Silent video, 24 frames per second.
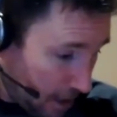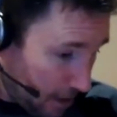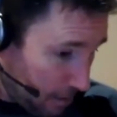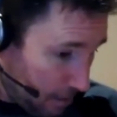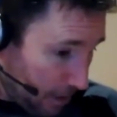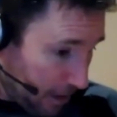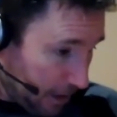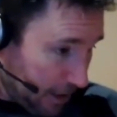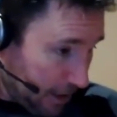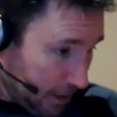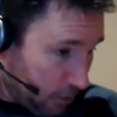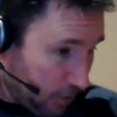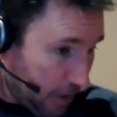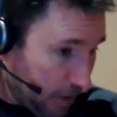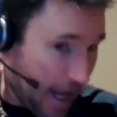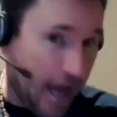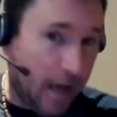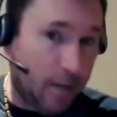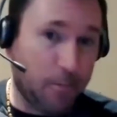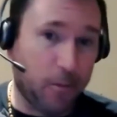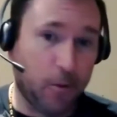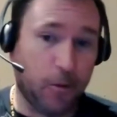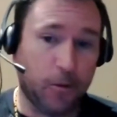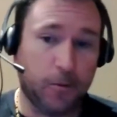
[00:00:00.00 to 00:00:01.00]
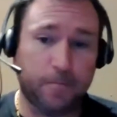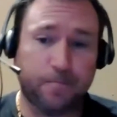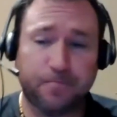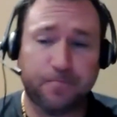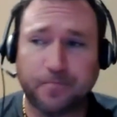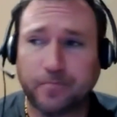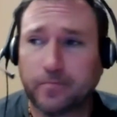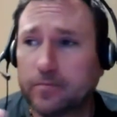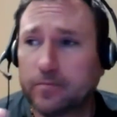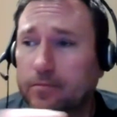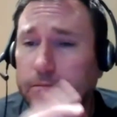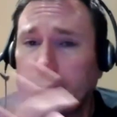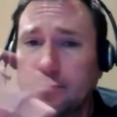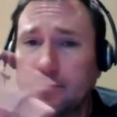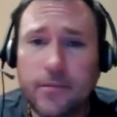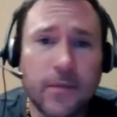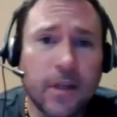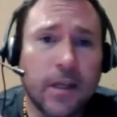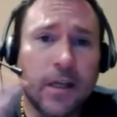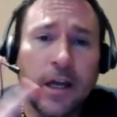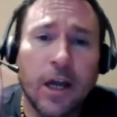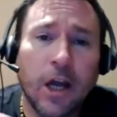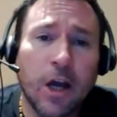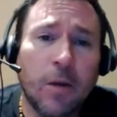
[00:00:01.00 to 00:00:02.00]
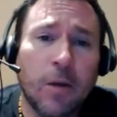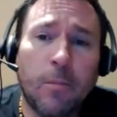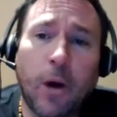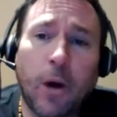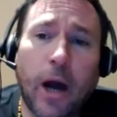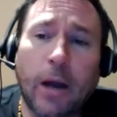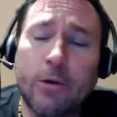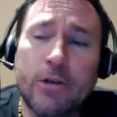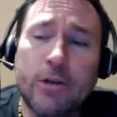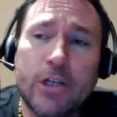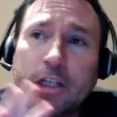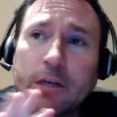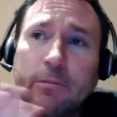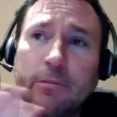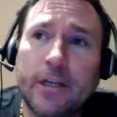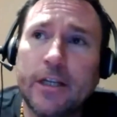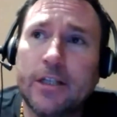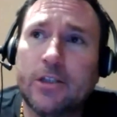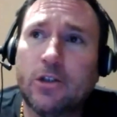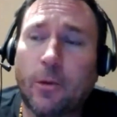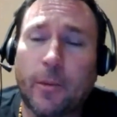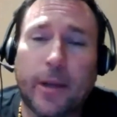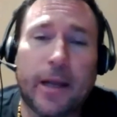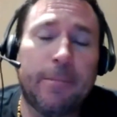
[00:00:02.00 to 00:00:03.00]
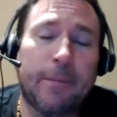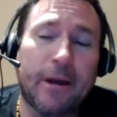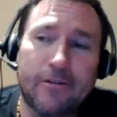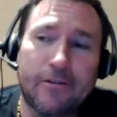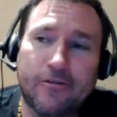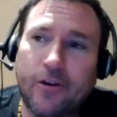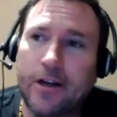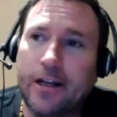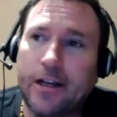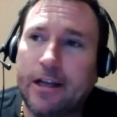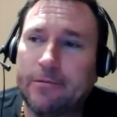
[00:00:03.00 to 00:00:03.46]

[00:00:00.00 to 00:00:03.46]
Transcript: But at least with Apple, but I wish someone had told me, and my friend